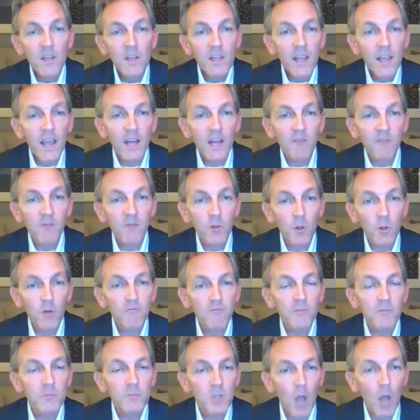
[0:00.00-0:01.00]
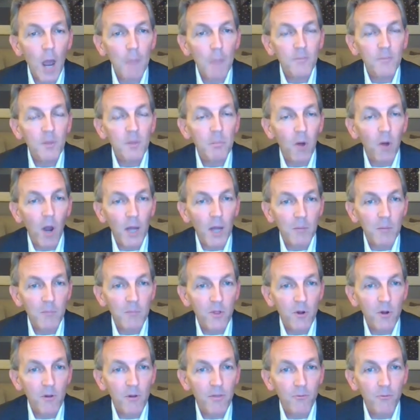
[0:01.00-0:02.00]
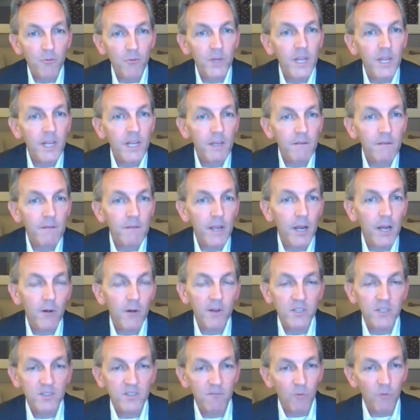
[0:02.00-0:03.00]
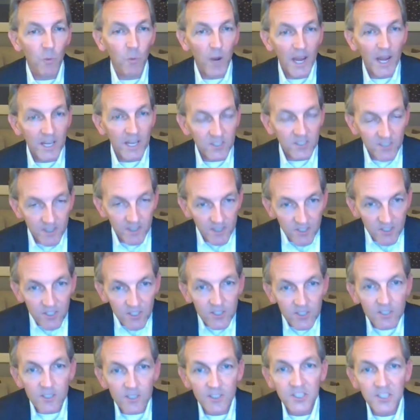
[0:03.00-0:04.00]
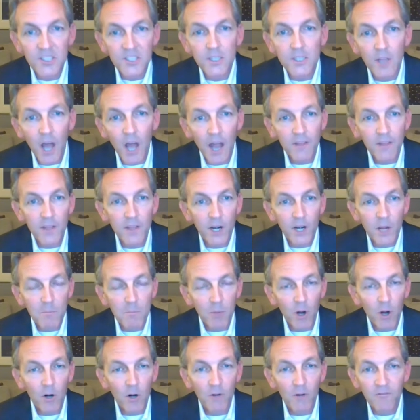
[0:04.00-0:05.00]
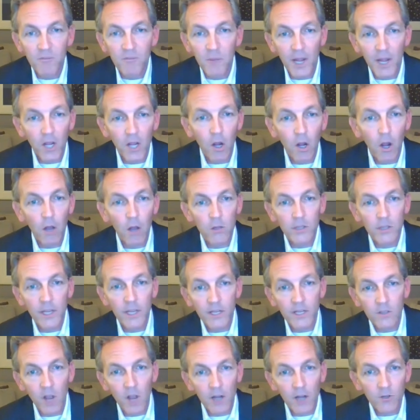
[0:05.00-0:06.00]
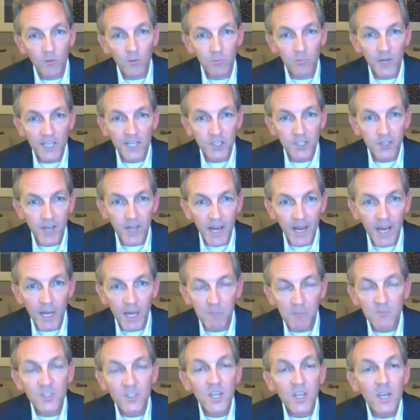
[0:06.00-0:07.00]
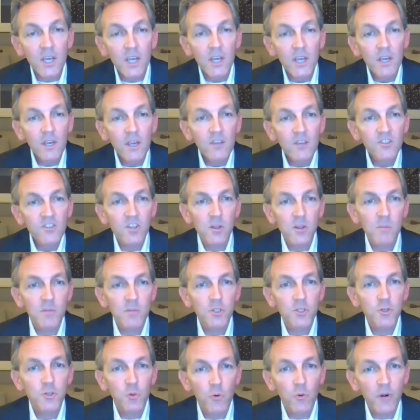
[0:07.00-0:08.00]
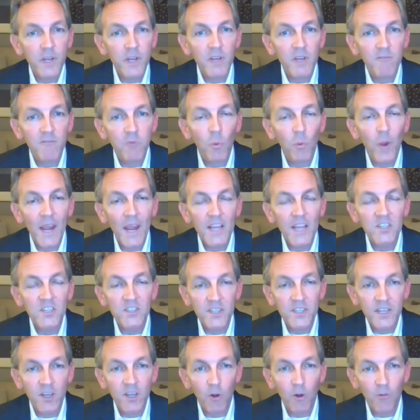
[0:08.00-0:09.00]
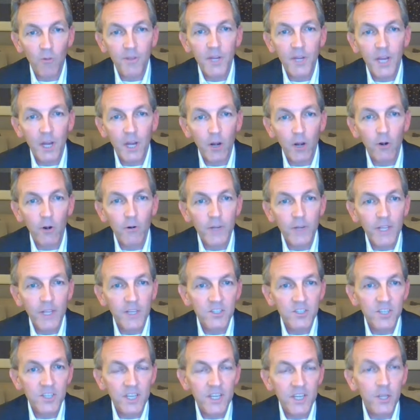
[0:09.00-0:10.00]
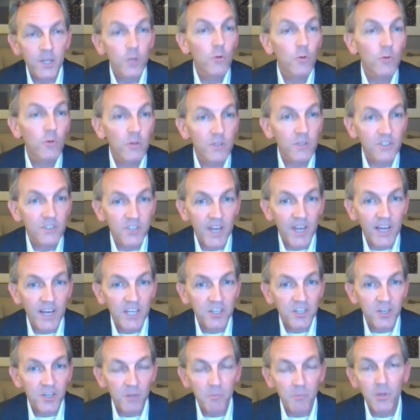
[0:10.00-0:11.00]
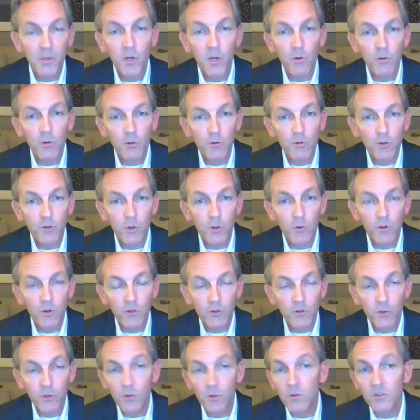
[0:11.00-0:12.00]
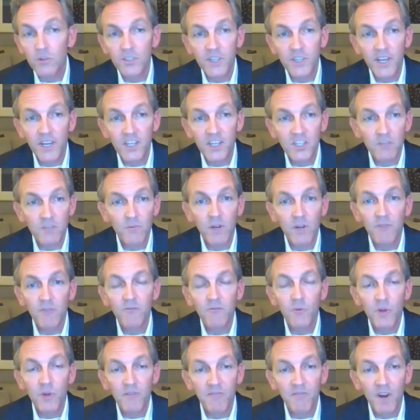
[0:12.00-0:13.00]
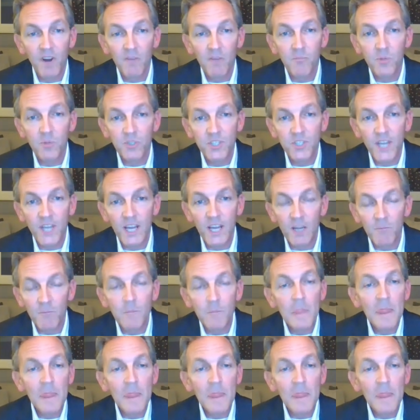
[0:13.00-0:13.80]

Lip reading: And if you look from top to bottom, there are three areas of waste. And this is a slide that I borrowed from my colleague, Dr. Brent James. So the majority of waste in healthcare is in utilization, pure utilization, around 45%.